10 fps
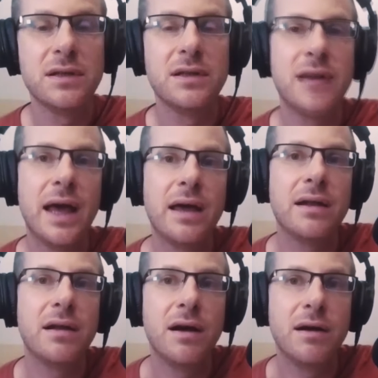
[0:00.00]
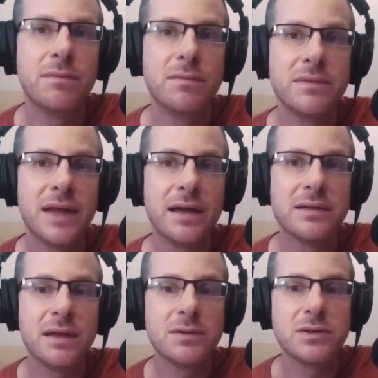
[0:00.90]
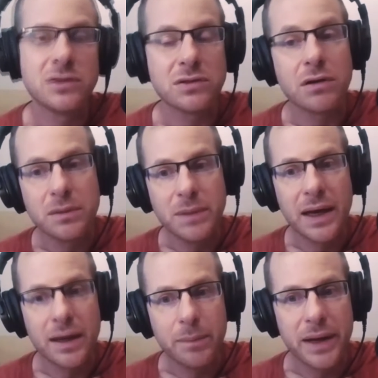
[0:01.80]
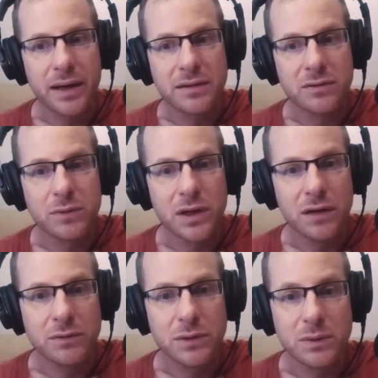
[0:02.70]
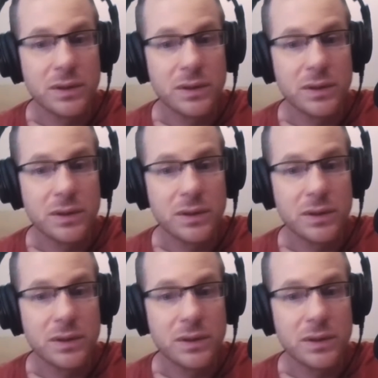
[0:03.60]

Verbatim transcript: that, um, that, that started me on a path to recovery.